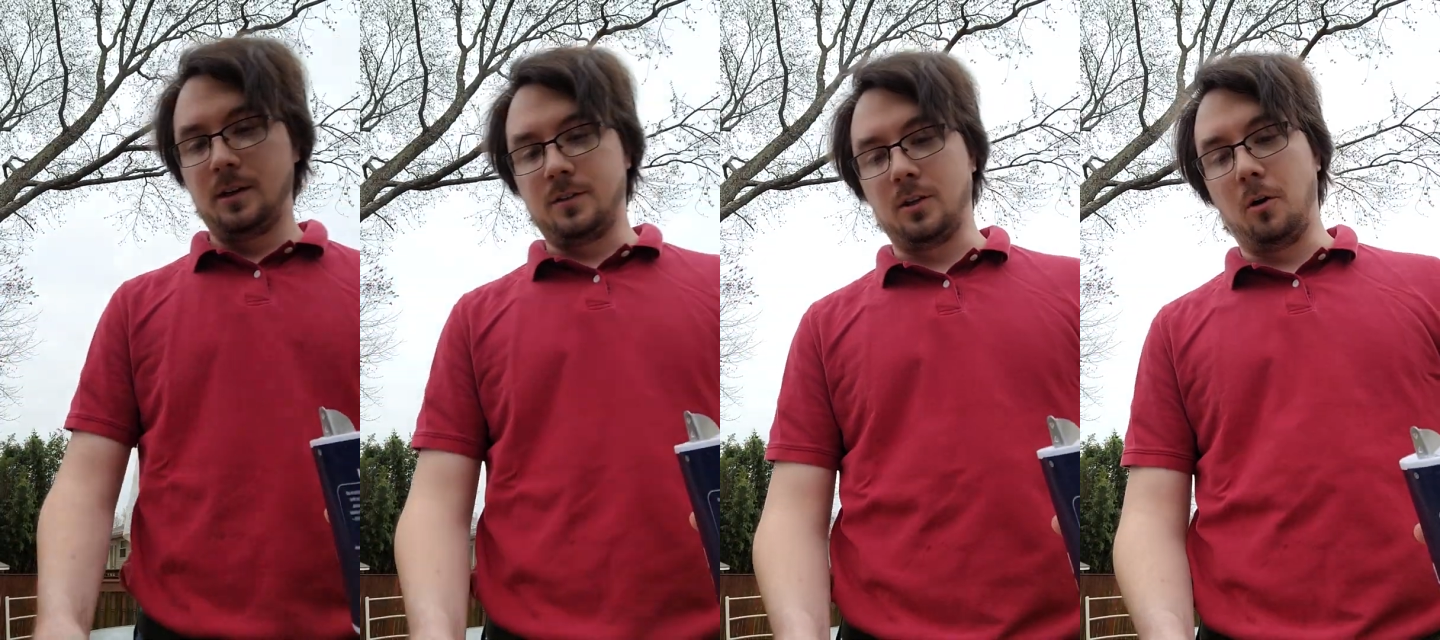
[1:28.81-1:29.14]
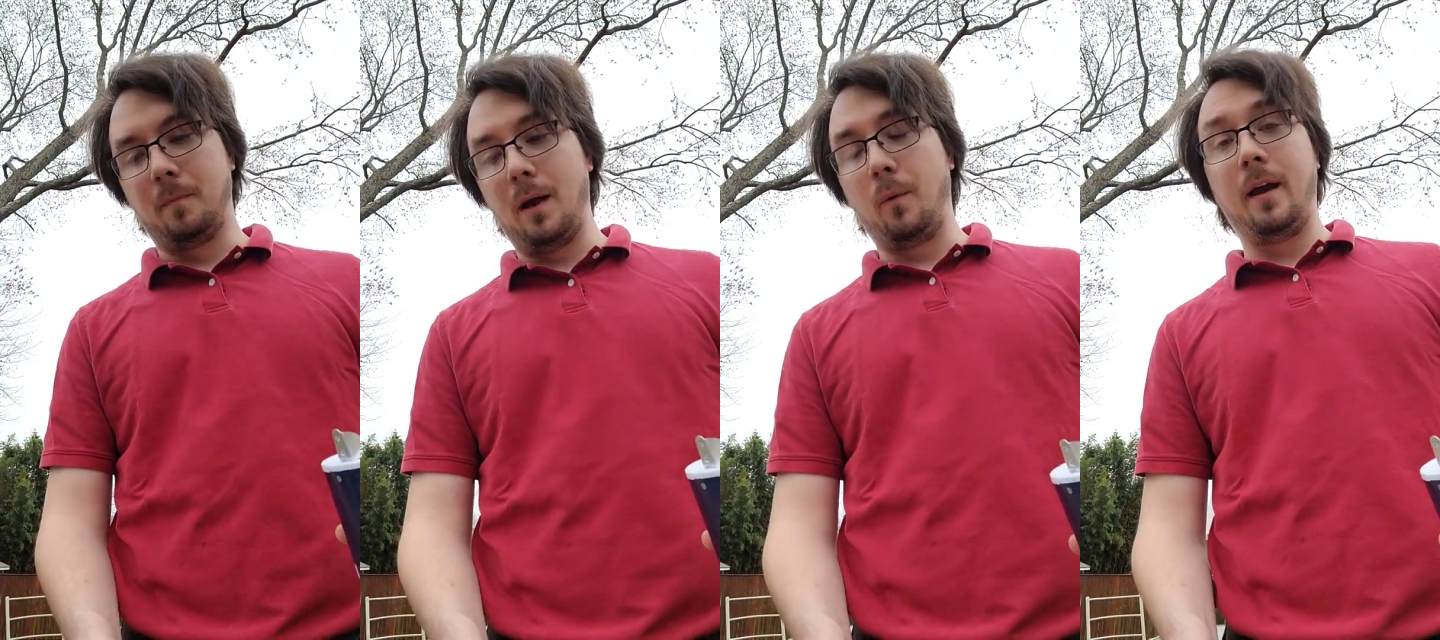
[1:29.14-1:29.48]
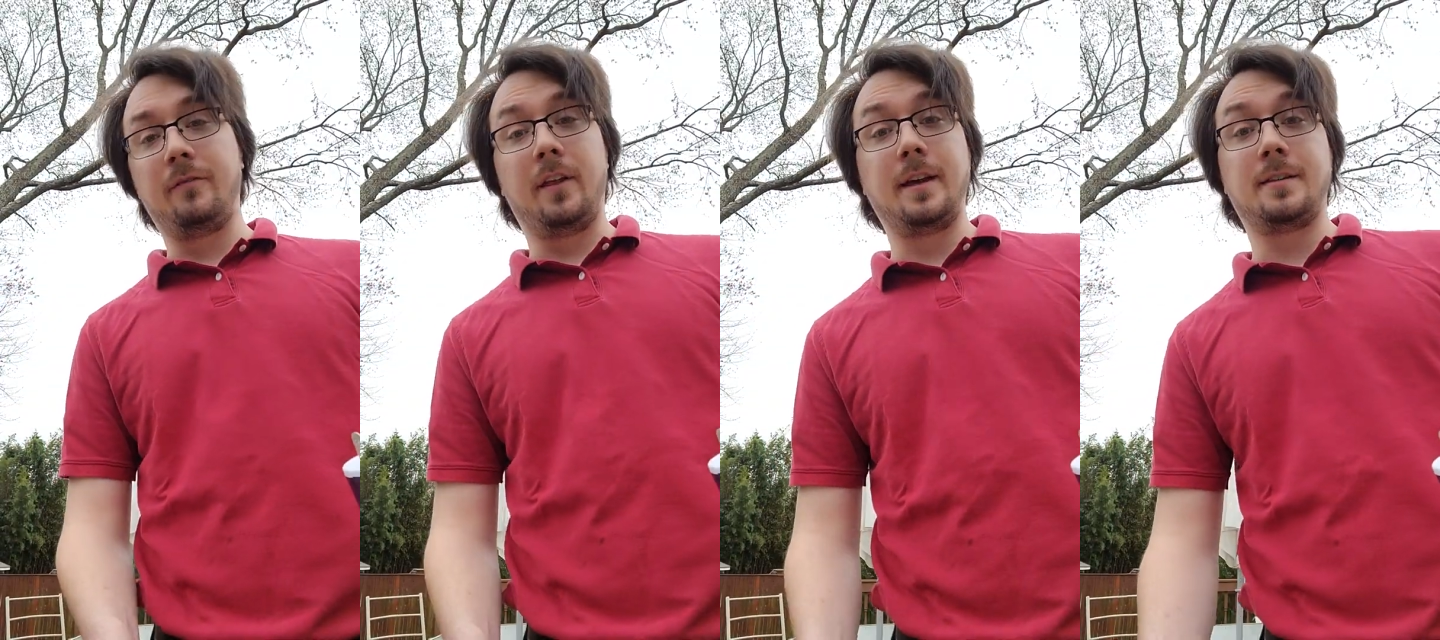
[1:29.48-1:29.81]
So my
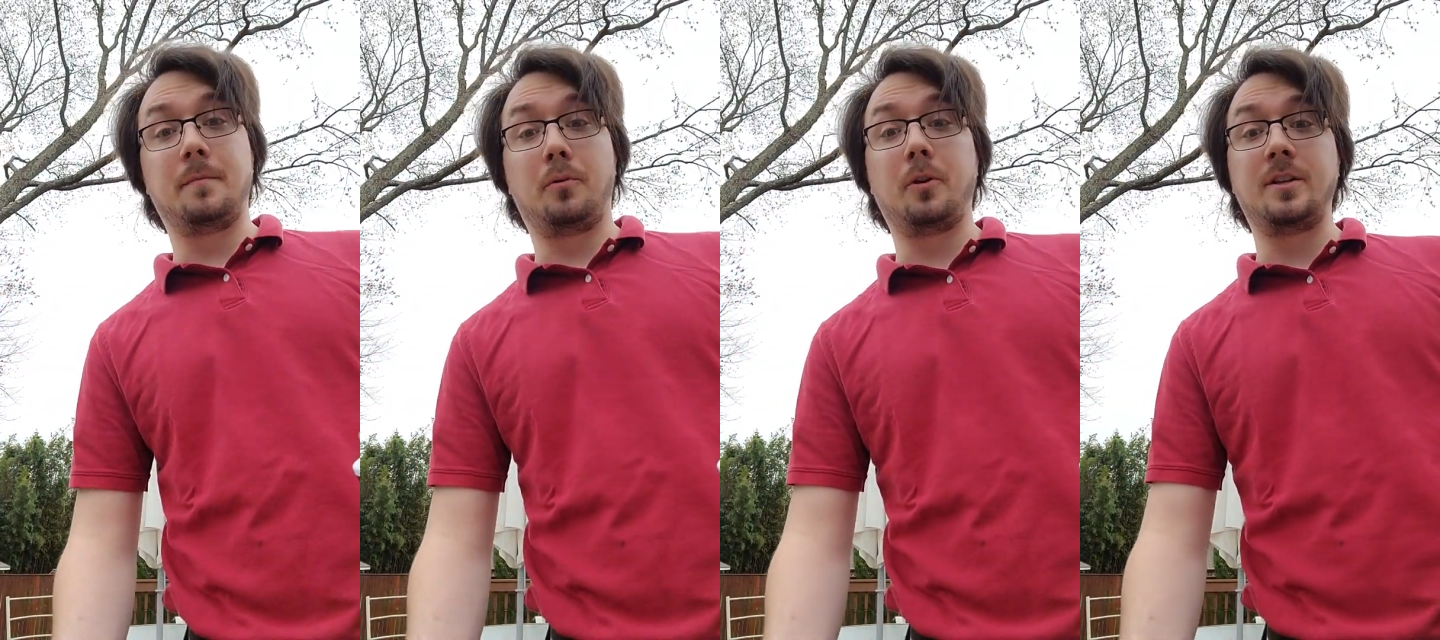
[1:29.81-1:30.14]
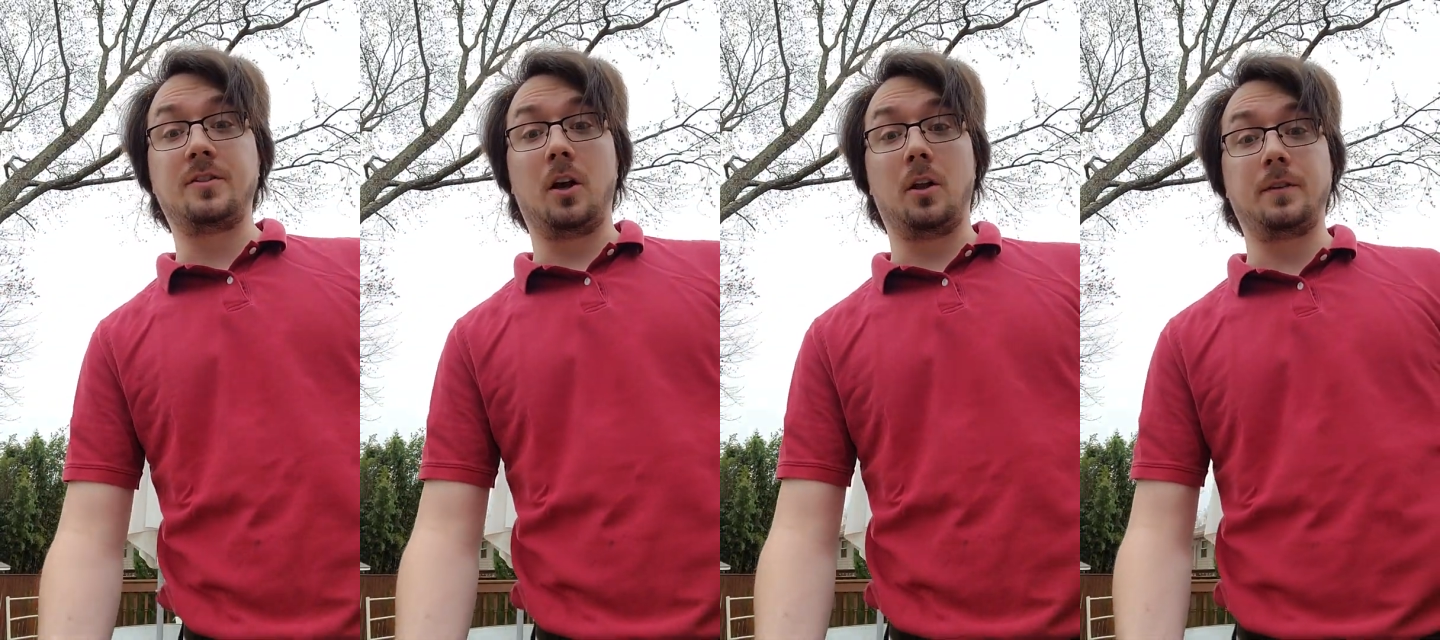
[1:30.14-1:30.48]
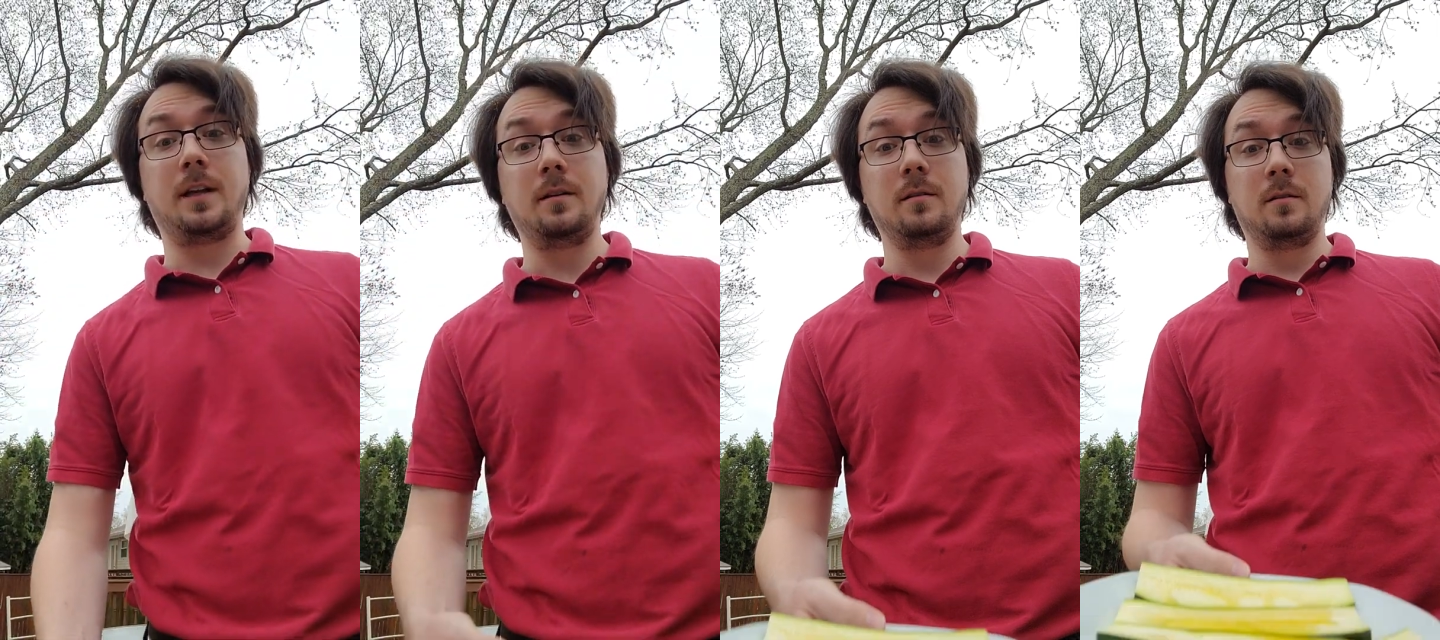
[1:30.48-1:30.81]
wife likes it pretty
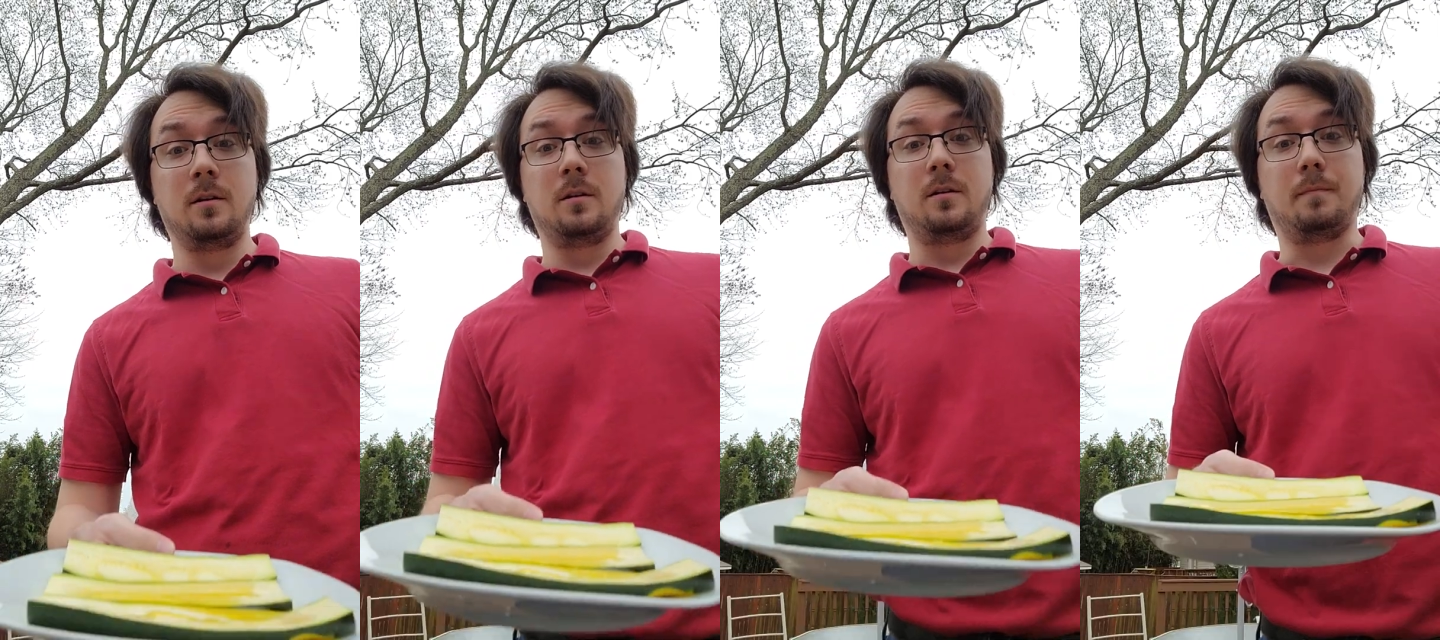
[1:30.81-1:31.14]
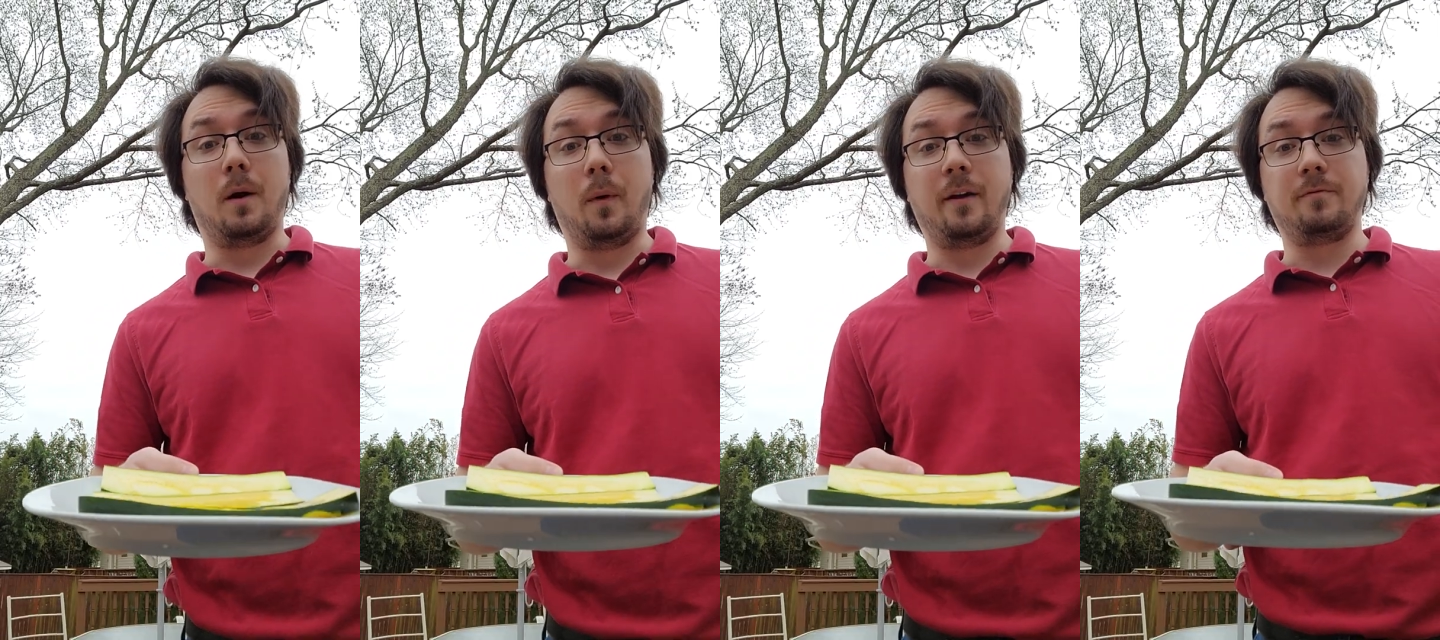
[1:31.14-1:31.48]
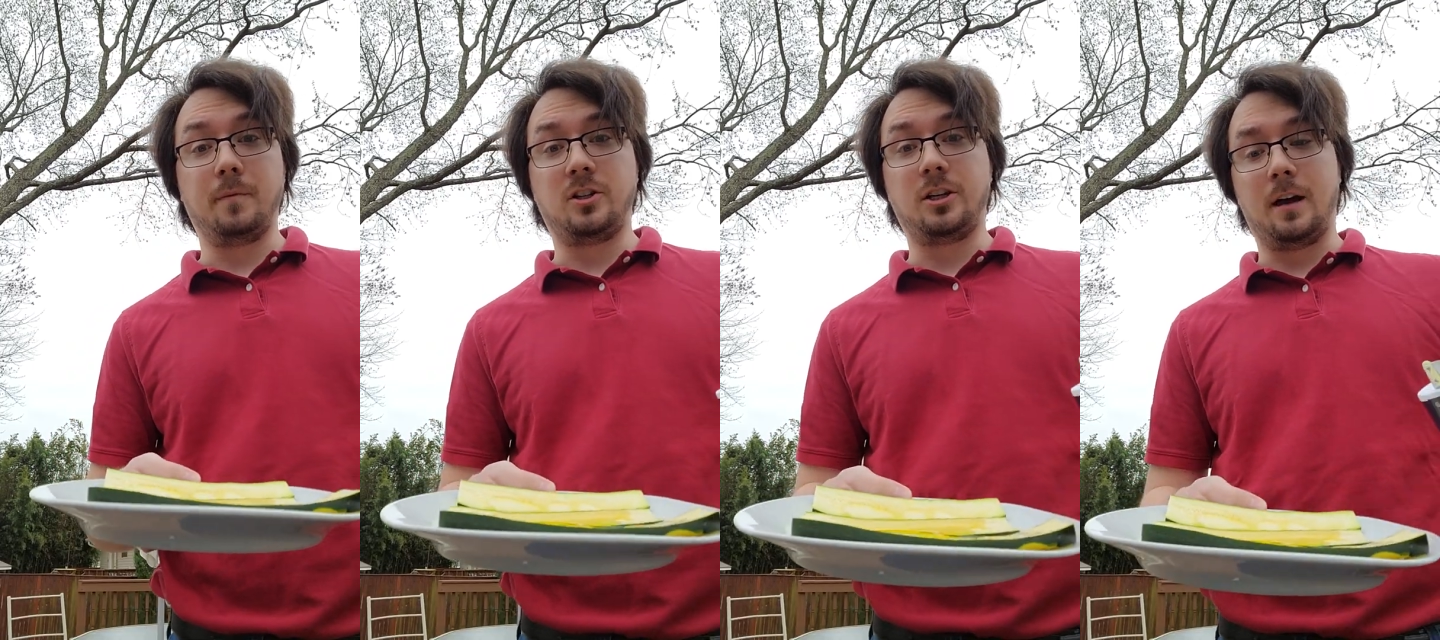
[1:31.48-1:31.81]
salty, my
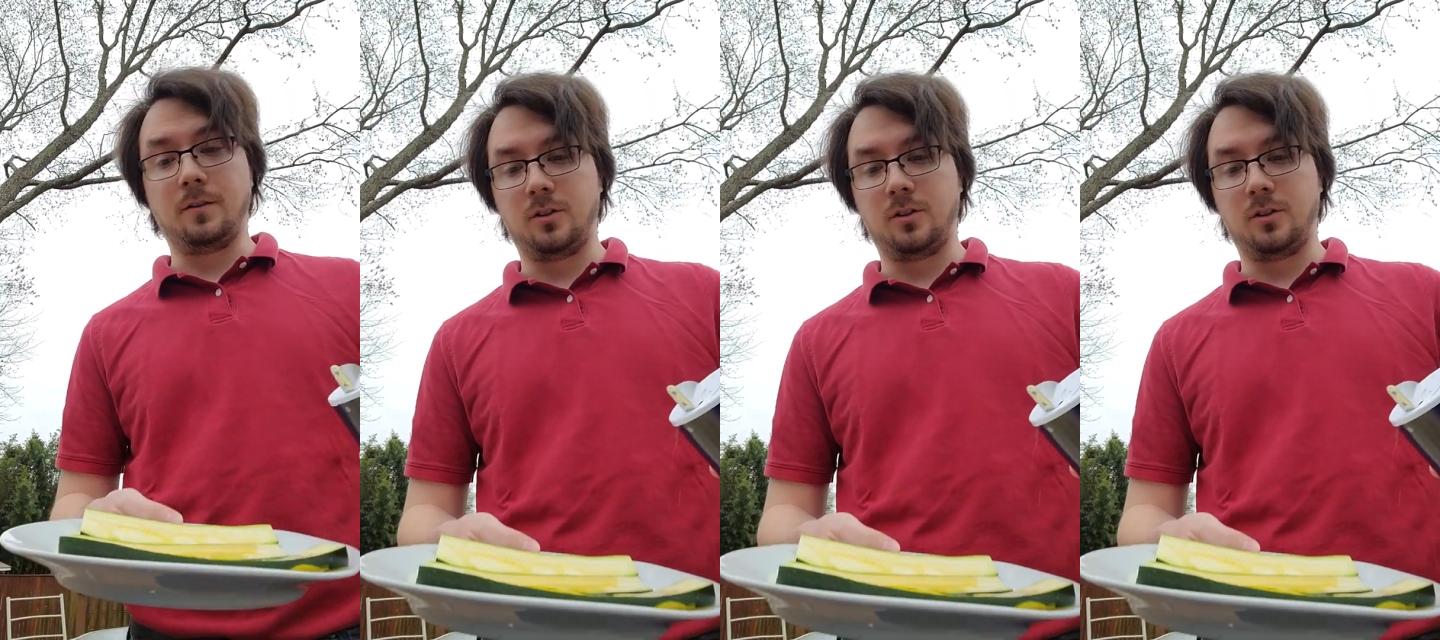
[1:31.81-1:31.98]
wife Michelle.